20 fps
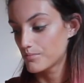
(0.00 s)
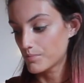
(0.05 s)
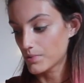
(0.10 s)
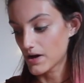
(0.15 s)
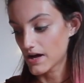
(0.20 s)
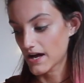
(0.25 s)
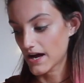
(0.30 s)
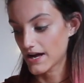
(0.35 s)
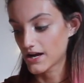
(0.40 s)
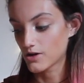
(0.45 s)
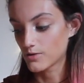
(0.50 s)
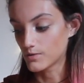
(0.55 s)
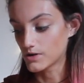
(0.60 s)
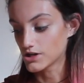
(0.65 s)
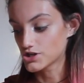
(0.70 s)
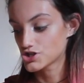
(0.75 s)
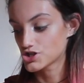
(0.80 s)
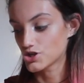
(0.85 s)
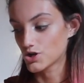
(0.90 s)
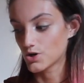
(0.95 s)
but I don't want
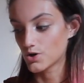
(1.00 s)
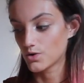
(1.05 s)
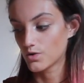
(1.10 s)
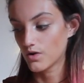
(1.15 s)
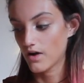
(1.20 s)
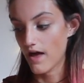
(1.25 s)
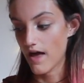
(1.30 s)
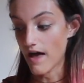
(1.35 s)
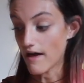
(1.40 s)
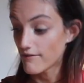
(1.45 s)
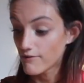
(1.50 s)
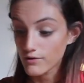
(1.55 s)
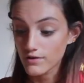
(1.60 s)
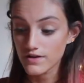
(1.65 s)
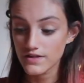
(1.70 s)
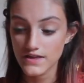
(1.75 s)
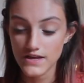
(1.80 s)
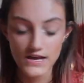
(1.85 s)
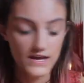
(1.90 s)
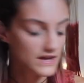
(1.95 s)
to show
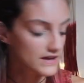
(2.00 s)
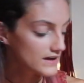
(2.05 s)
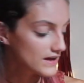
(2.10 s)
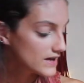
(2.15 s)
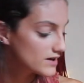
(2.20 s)
everything